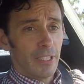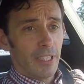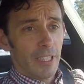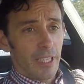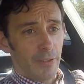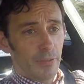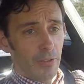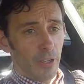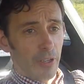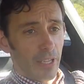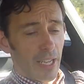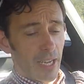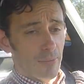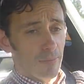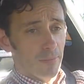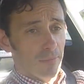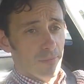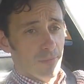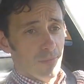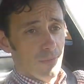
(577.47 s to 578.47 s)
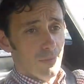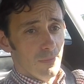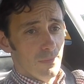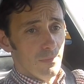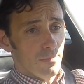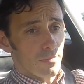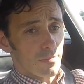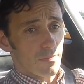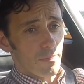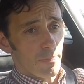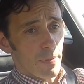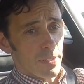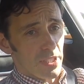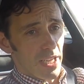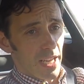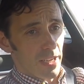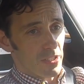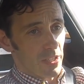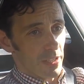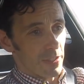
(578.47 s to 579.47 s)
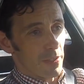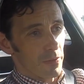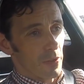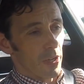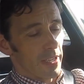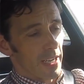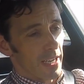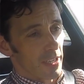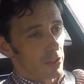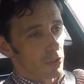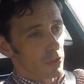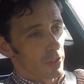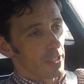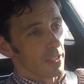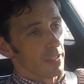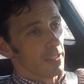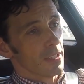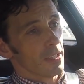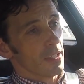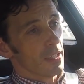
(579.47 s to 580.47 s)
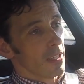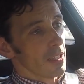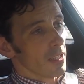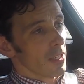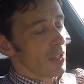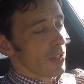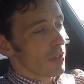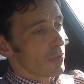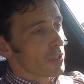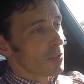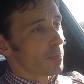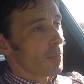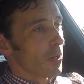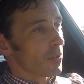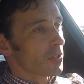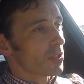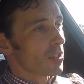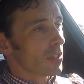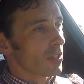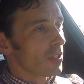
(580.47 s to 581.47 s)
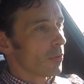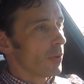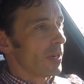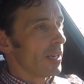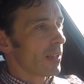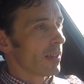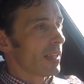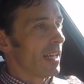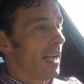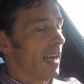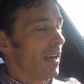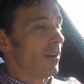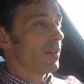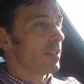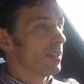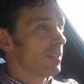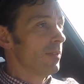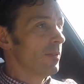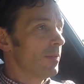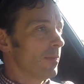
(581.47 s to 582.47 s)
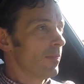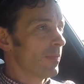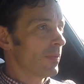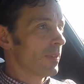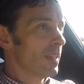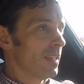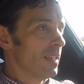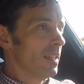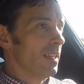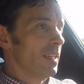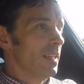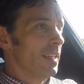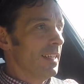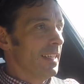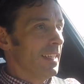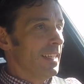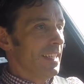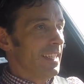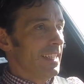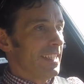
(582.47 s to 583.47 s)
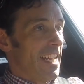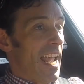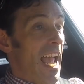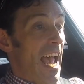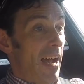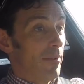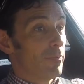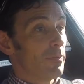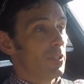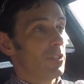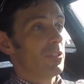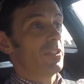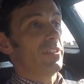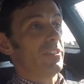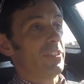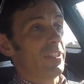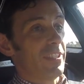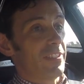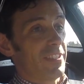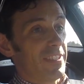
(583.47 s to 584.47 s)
Even on that pit exit, you've got the extra response in the wheel there, and yeah, you can